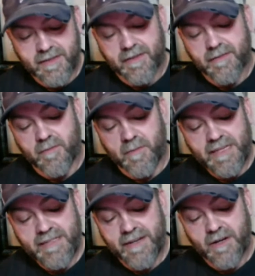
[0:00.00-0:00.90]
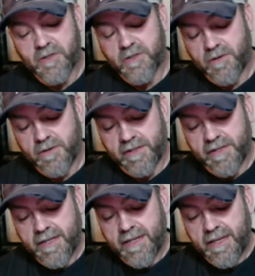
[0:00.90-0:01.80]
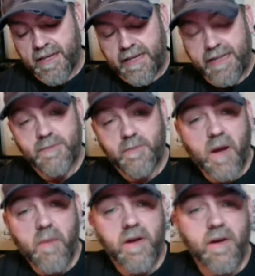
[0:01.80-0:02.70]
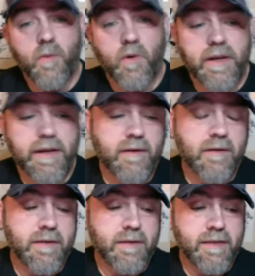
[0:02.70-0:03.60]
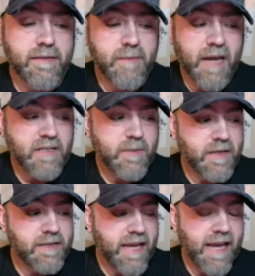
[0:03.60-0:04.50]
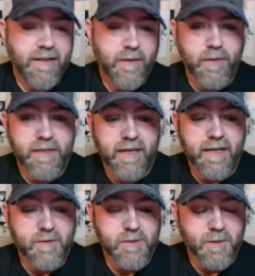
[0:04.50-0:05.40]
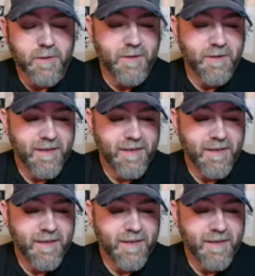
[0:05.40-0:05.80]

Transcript: a mainstay at our show, and he's probably our number one heel, and he's actually been attacked three times. So